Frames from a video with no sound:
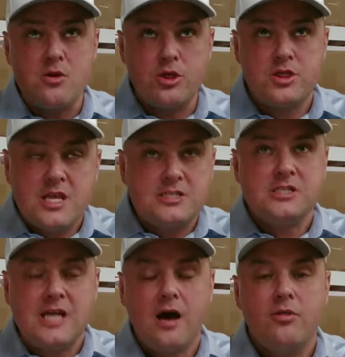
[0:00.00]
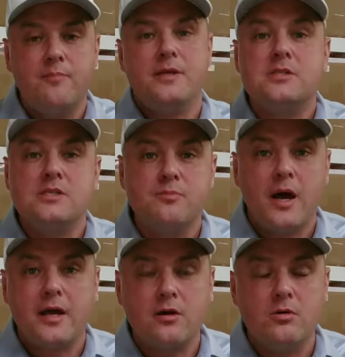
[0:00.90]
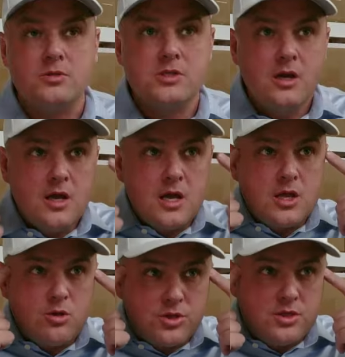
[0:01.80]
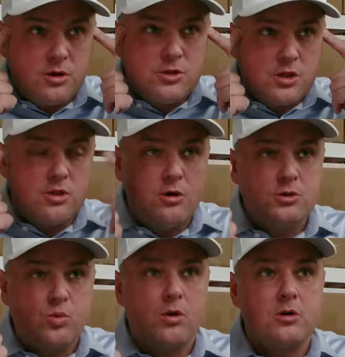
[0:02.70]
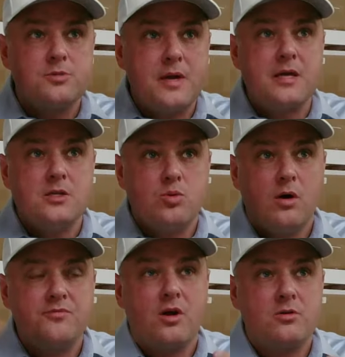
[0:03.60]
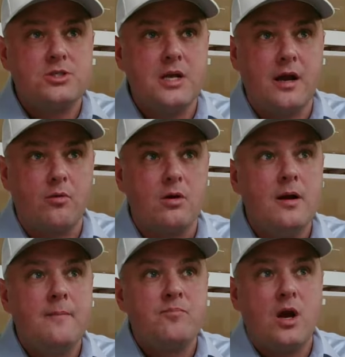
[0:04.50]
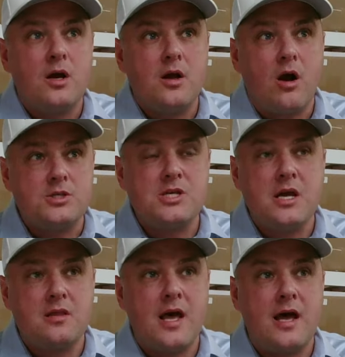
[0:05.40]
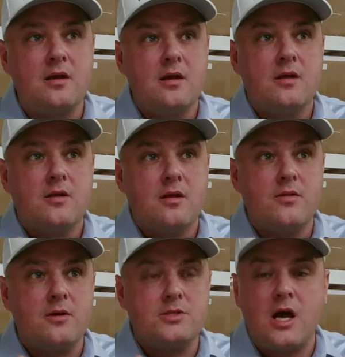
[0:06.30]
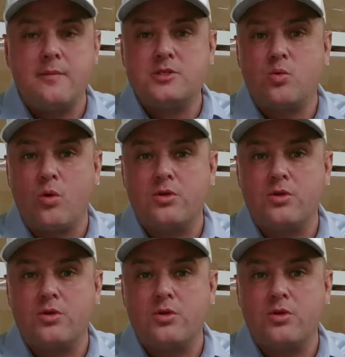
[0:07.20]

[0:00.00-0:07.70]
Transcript: this is how the business mind goes. Those workers making $12 an hour are saying that their time is worth